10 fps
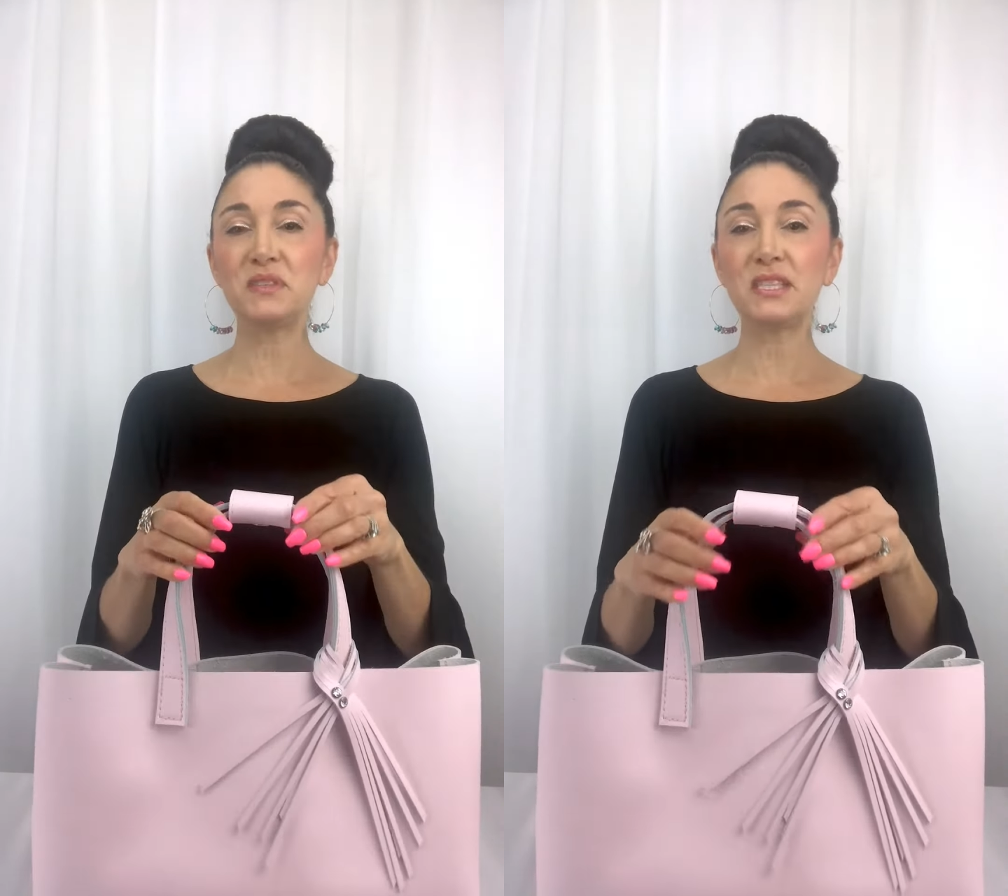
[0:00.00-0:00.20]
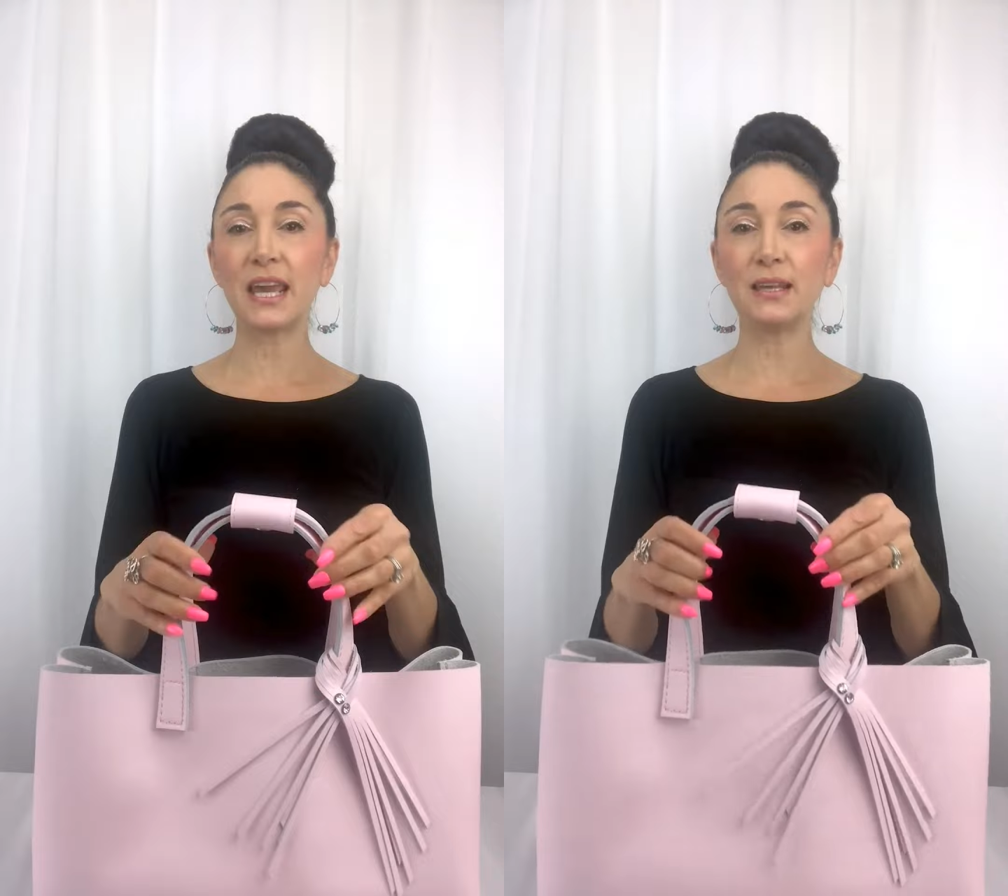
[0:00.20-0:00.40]

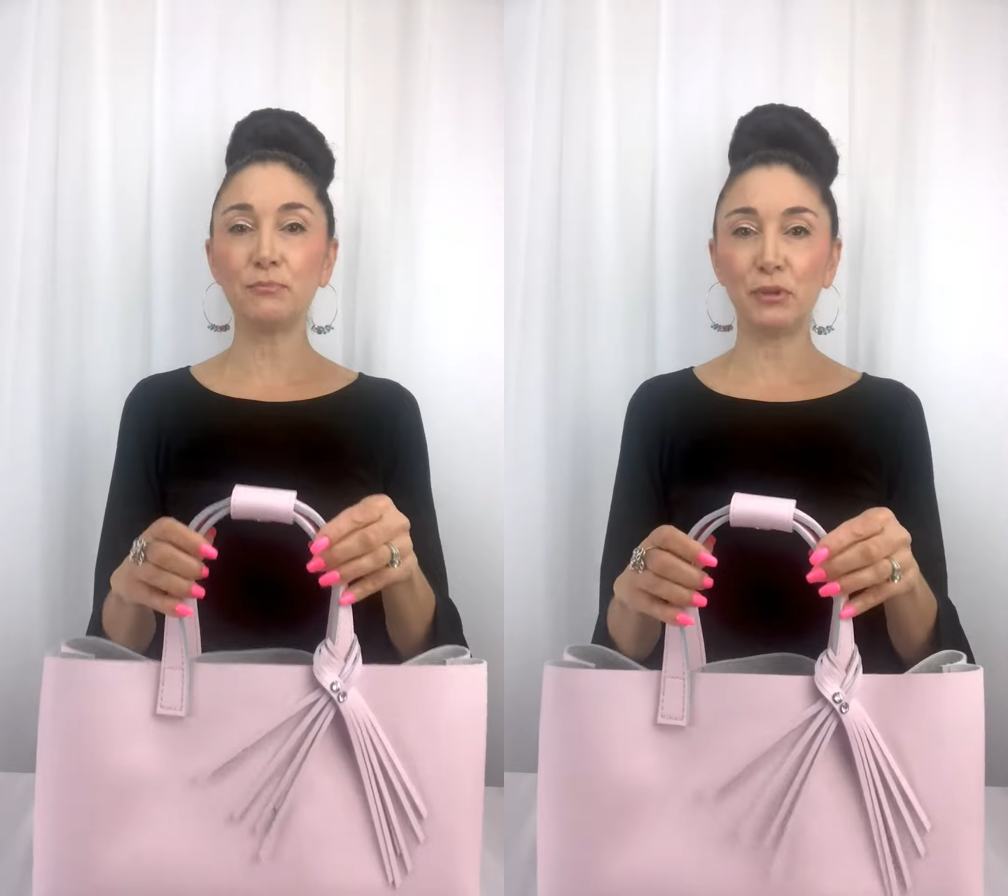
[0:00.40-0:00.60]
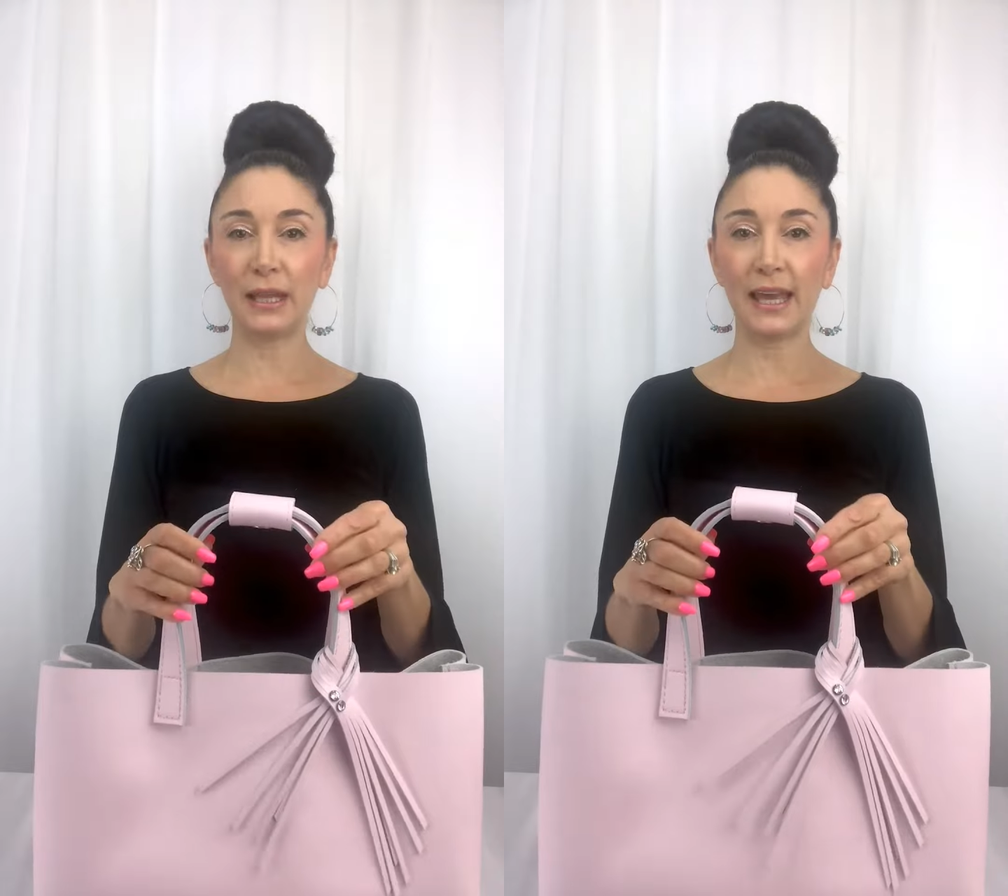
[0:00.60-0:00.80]
stay in
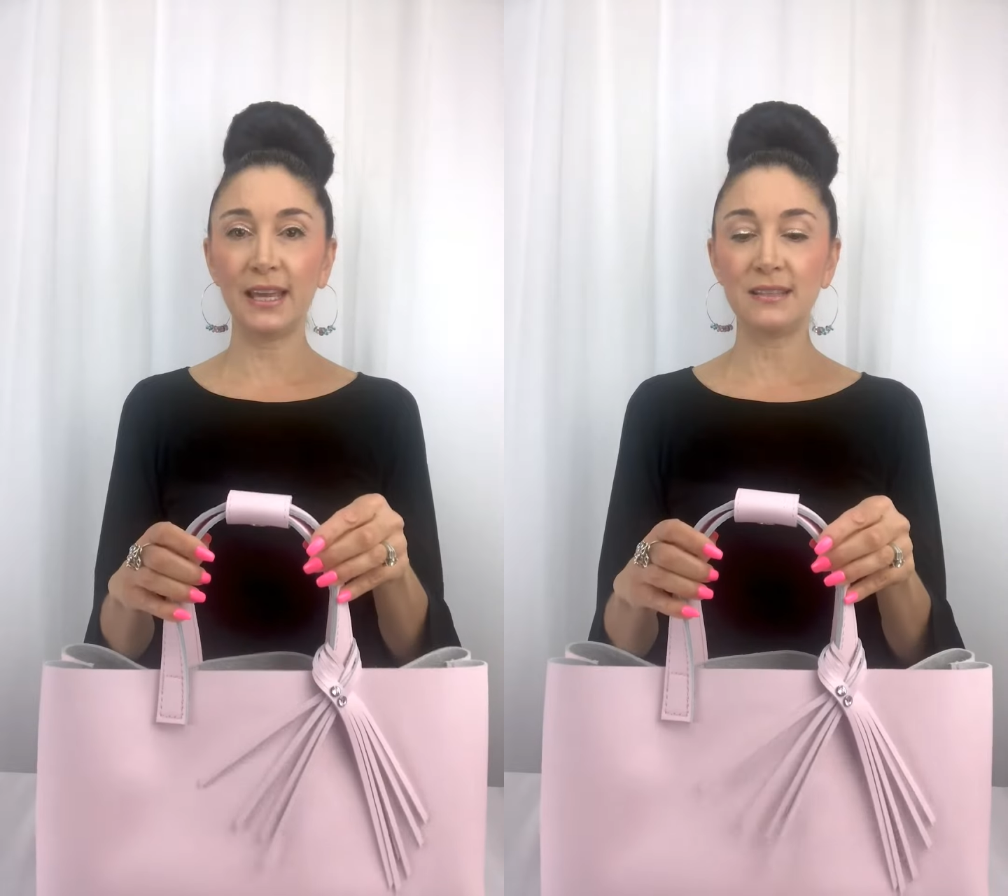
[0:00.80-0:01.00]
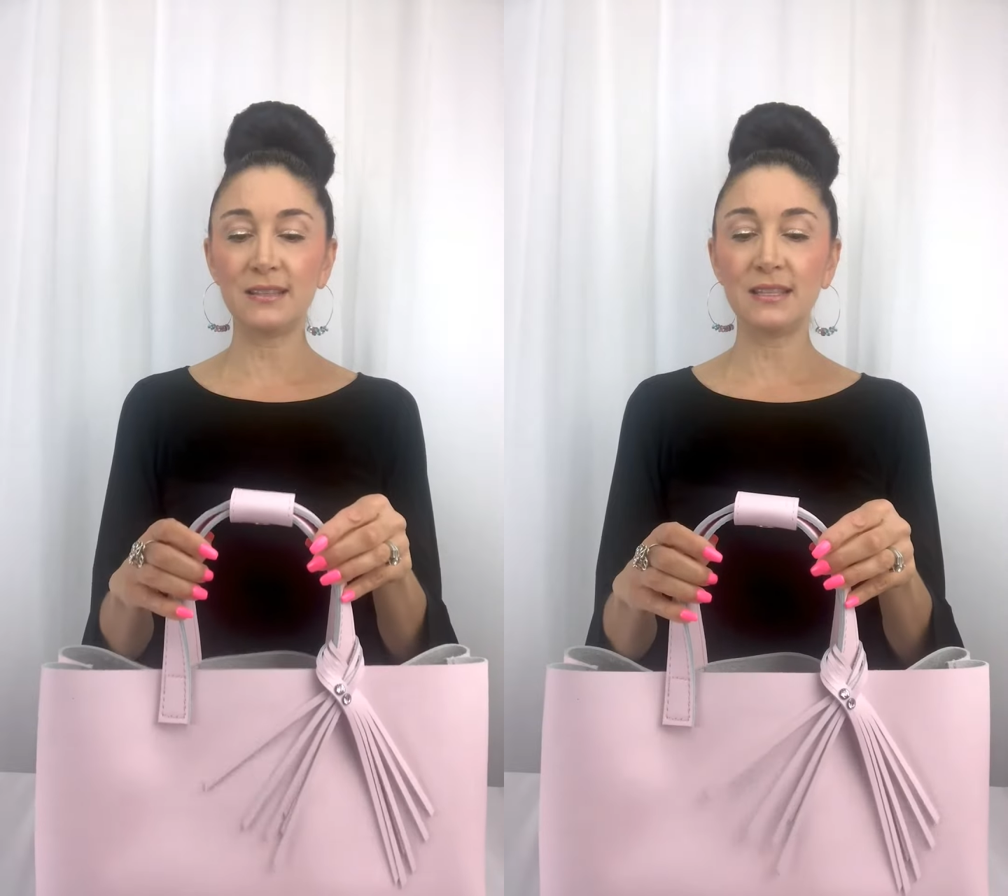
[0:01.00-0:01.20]

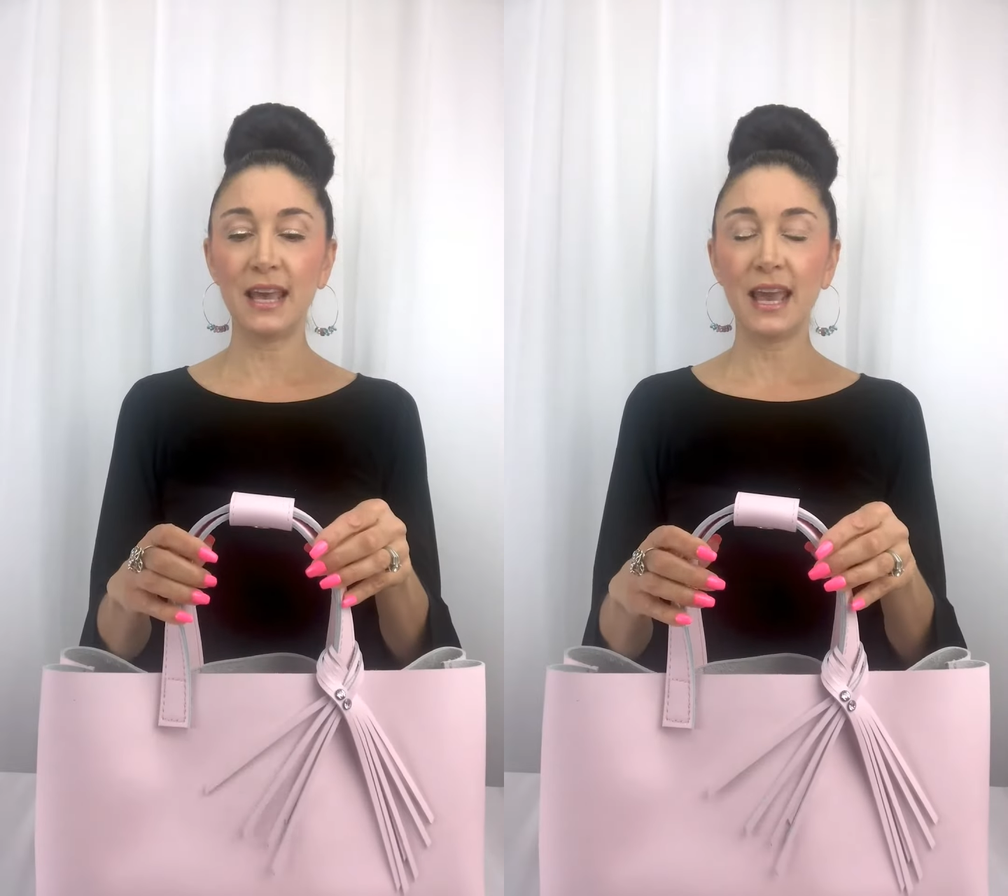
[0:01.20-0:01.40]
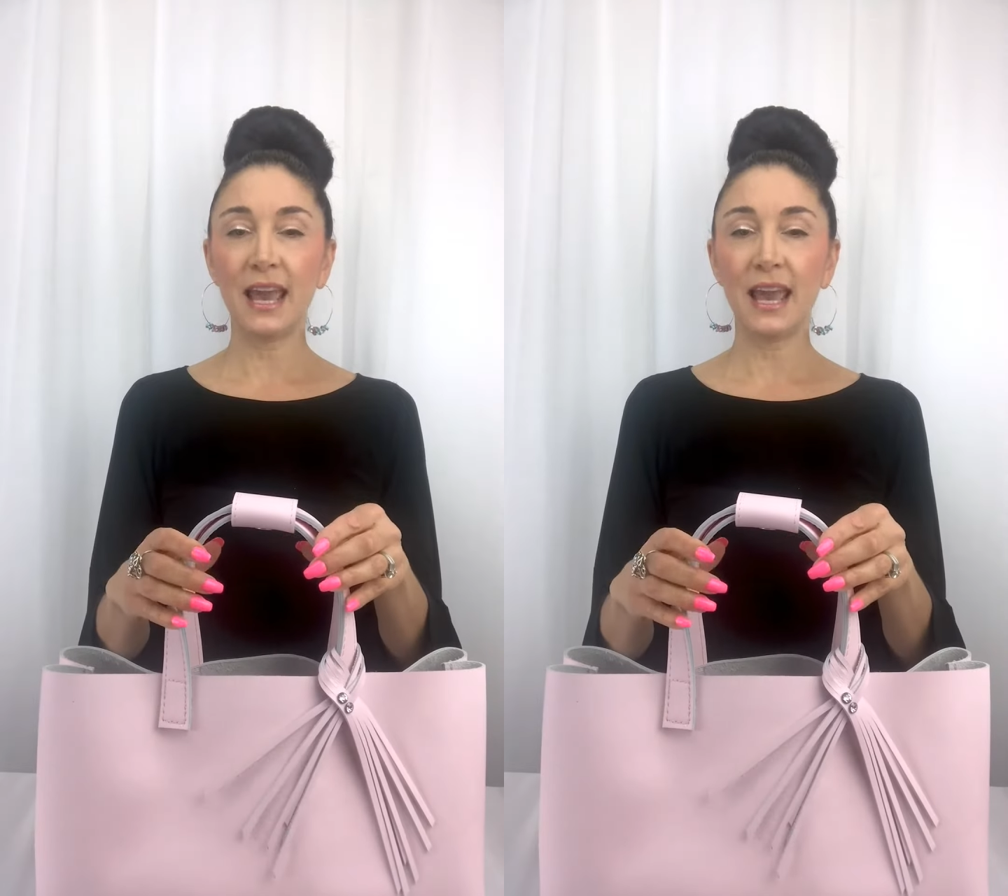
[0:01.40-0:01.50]
place